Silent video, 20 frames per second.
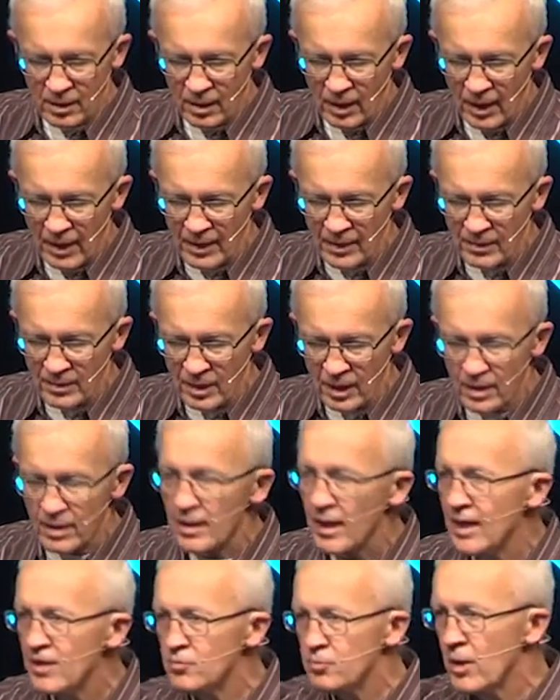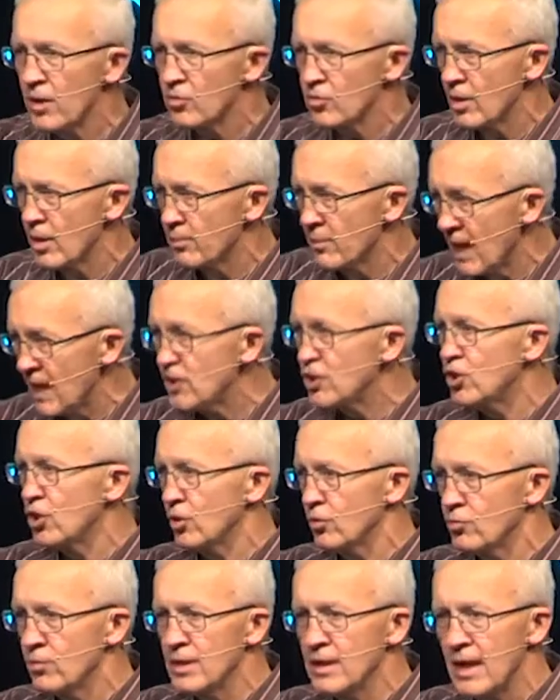and has power on my
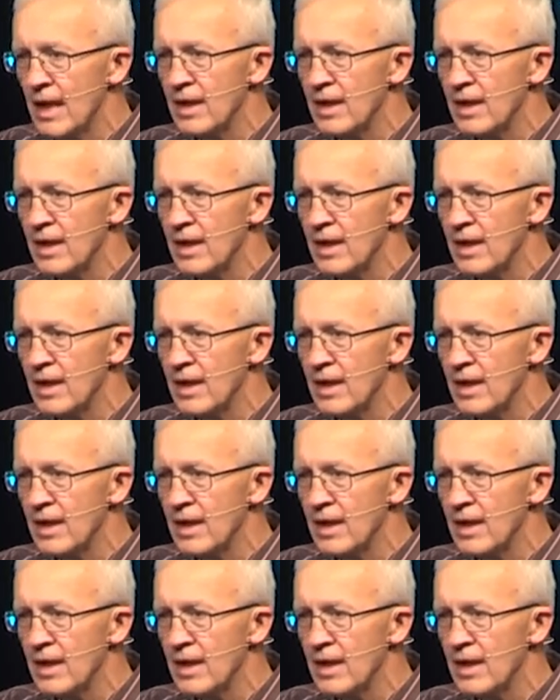children,